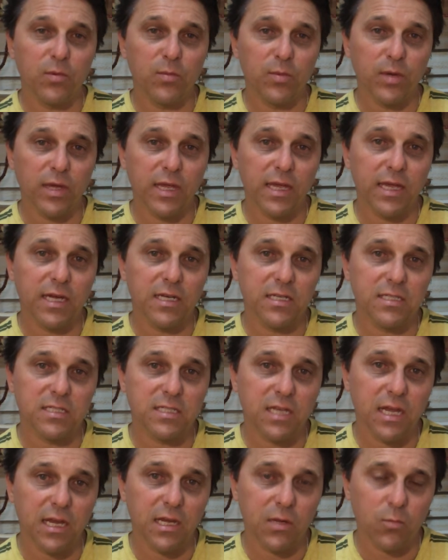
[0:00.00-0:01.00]
being
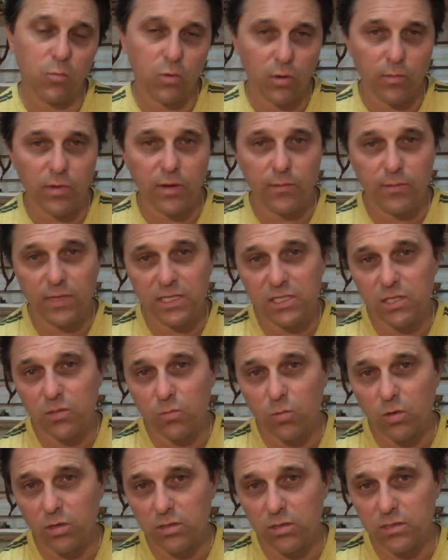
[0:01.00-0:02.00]
understanding what my mission
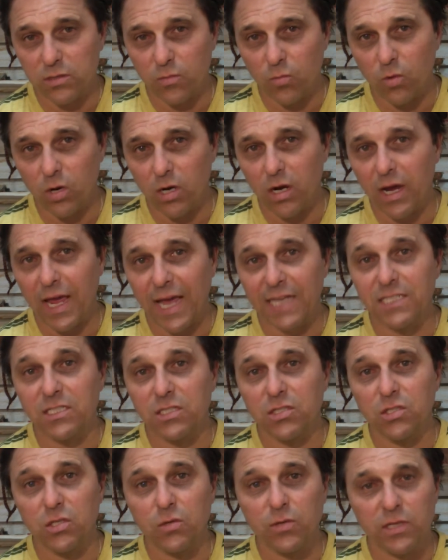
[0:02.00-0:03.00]
was and what I had to
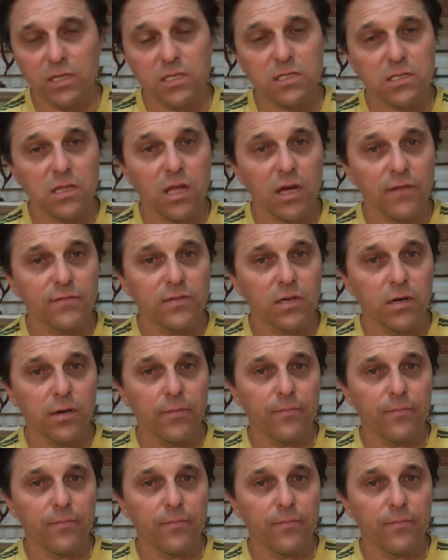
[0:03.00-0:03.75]
do in this lifetime.